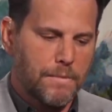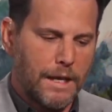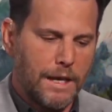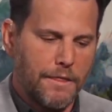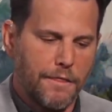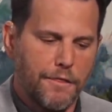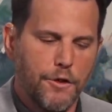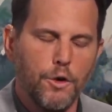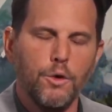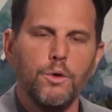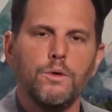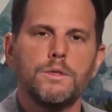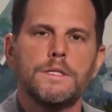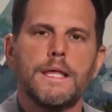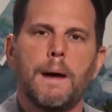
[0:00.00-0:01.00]

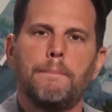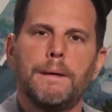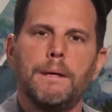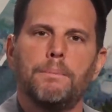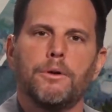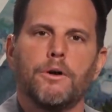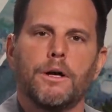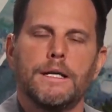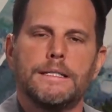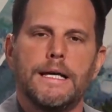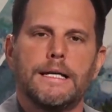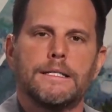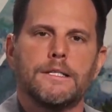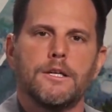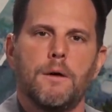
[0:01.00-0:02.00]
enthused that people are going to
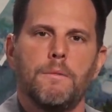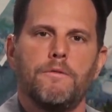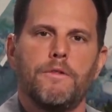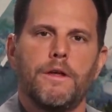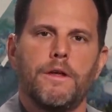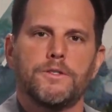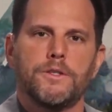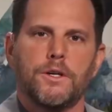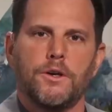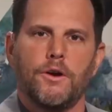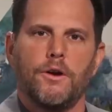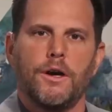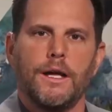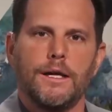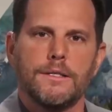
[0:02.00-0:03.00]
take some of their
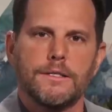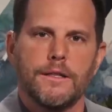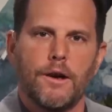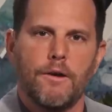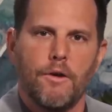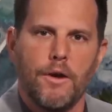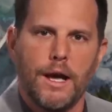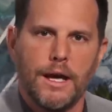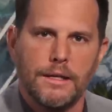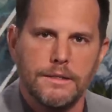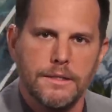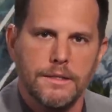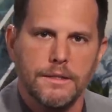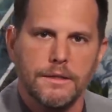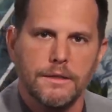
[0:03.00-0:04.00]
security into their own hands?